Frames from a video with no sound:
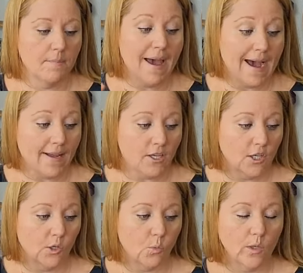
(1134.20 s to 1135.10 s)

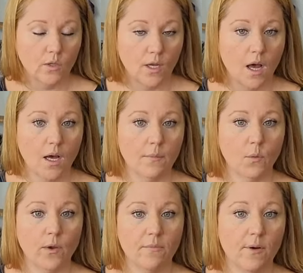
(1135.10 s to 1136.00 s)
pattern will come
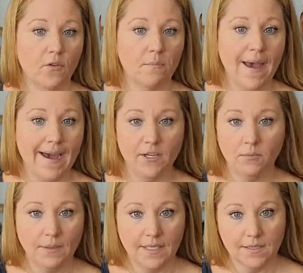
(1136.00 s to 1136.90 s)
with both pattern
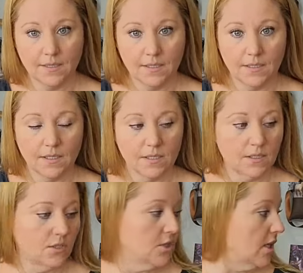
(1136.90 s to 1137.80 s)
pieces,
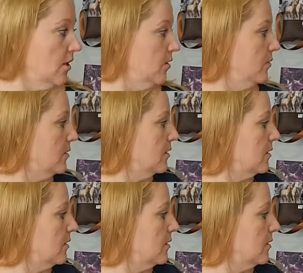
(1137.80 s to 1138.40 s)
so